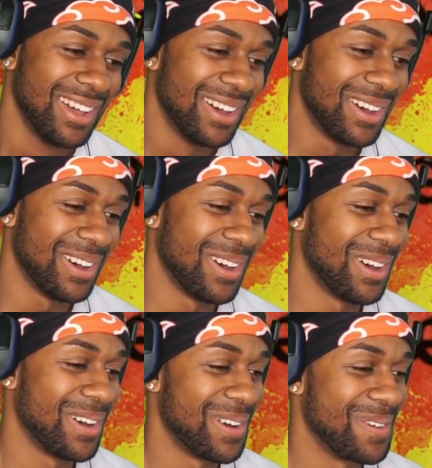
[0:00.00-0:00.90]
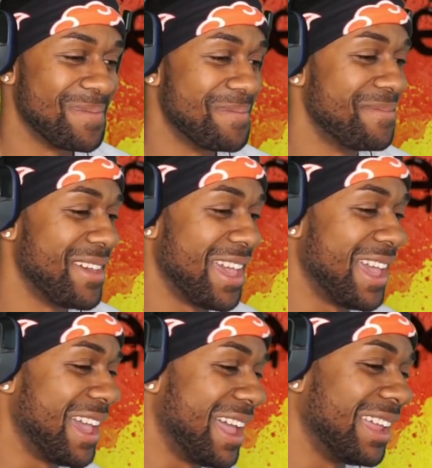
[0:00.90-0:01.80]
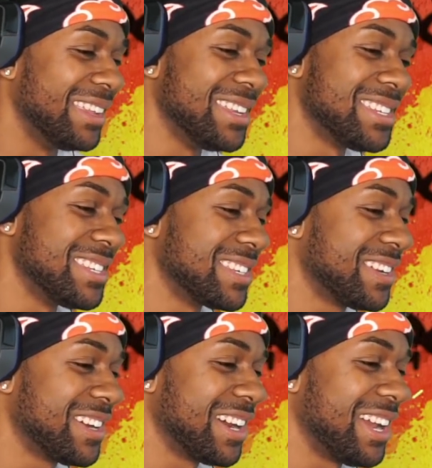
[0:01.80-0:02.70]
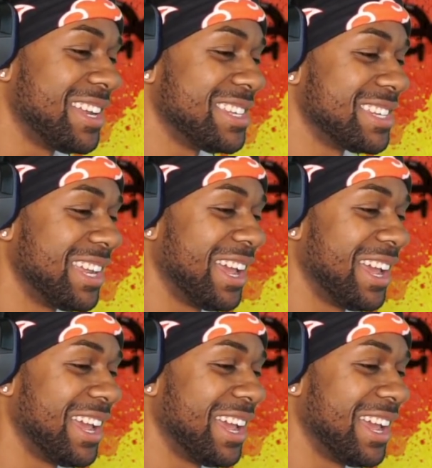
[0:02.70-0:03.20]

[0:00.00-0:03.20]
Oh man, this is crazy.